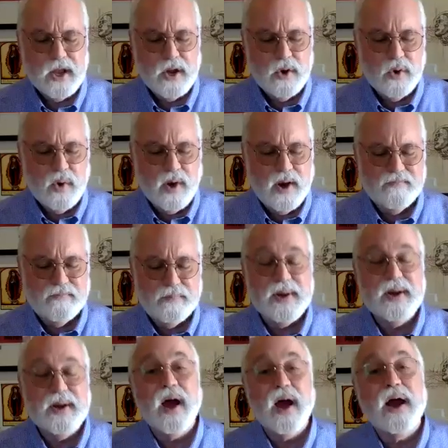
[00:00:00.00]
who have
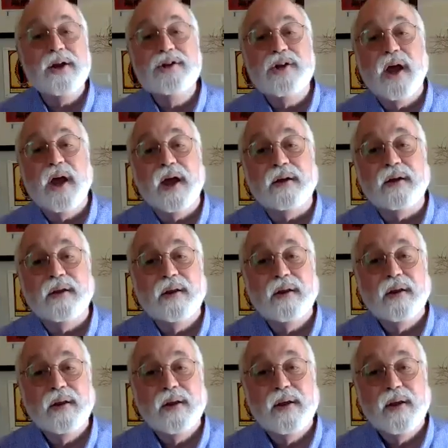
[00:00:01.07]
been hijacked
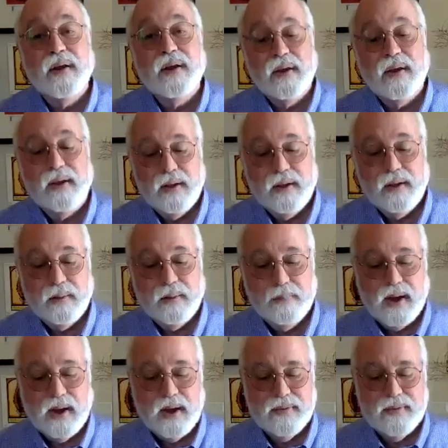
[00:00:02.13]

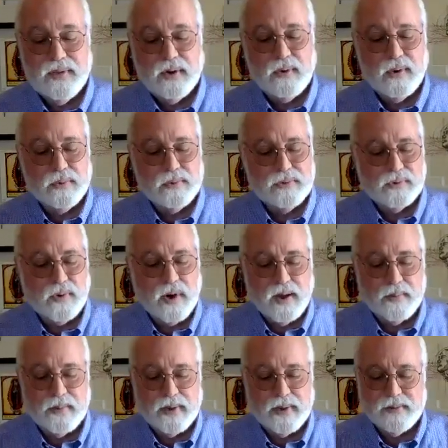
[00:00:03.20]
by their own
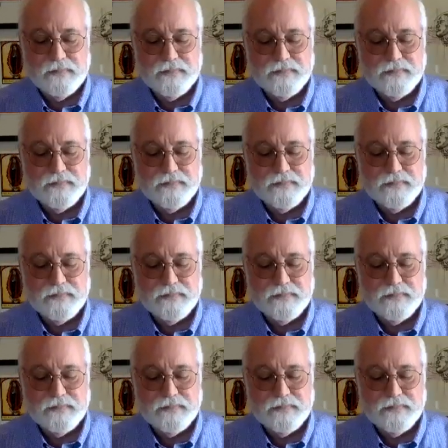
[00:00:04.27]
trauma.